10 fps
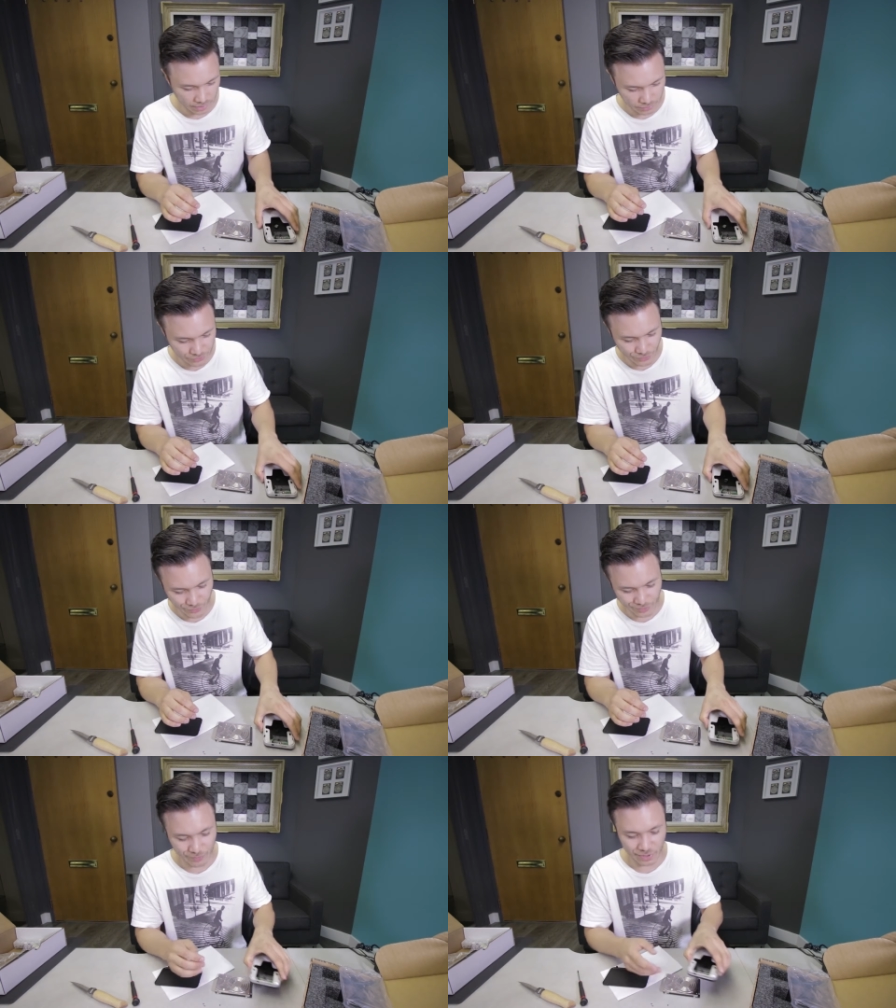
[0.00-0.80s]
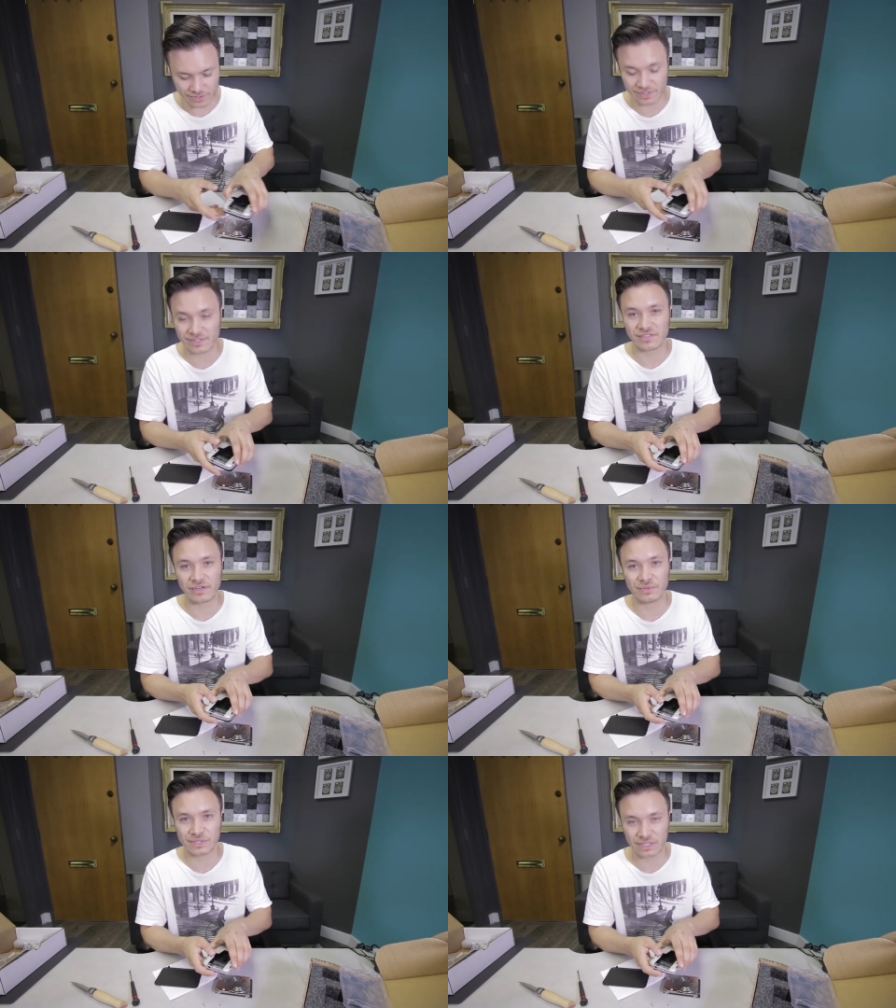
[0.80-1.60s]
I don't know what parts this
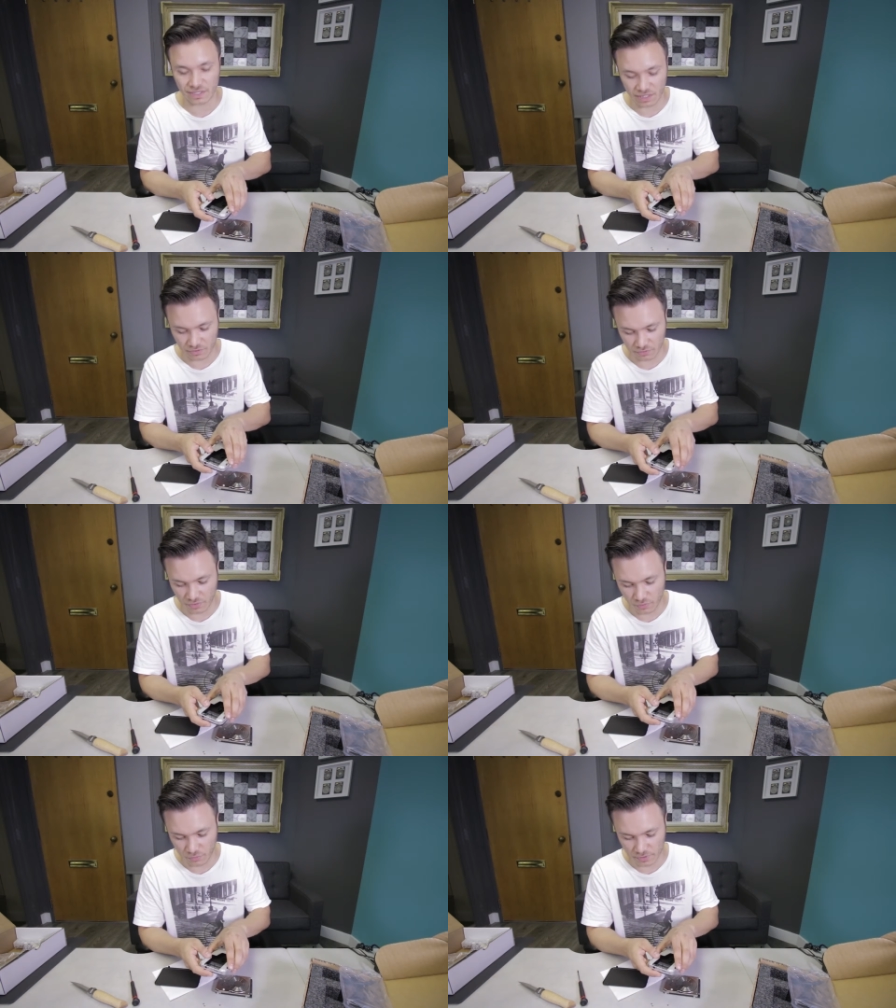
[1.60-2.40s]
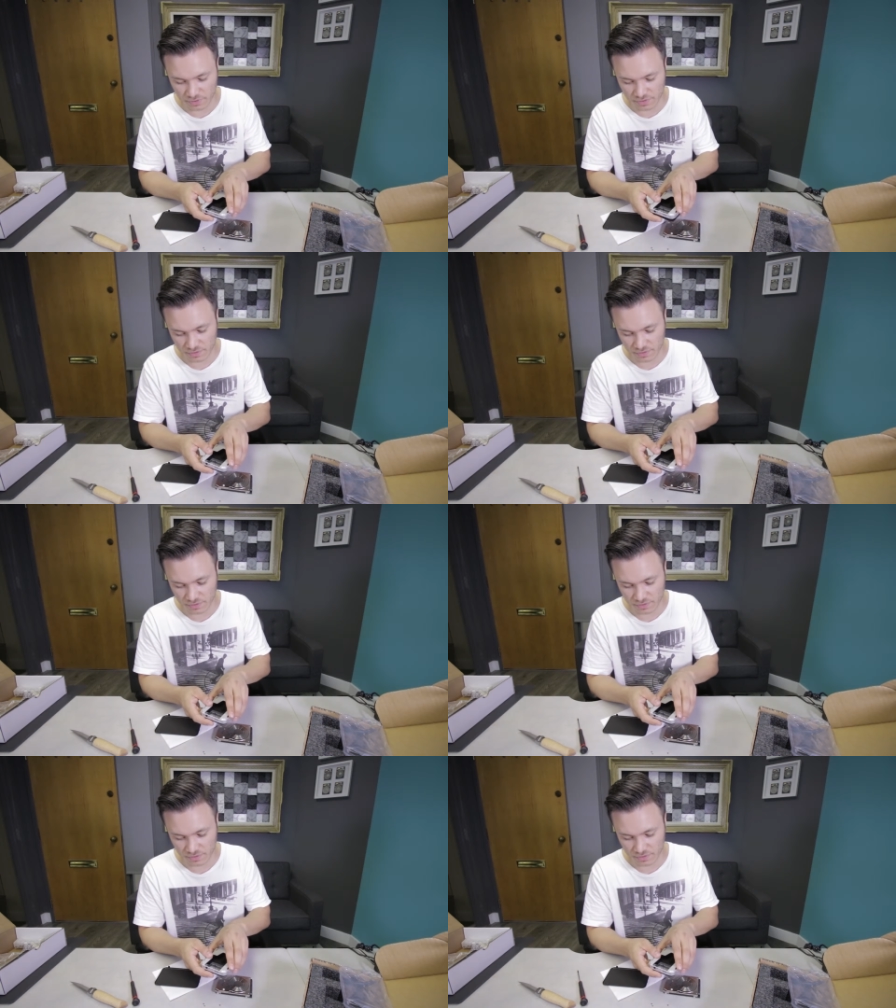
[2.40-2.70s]
drive would need. I don't know what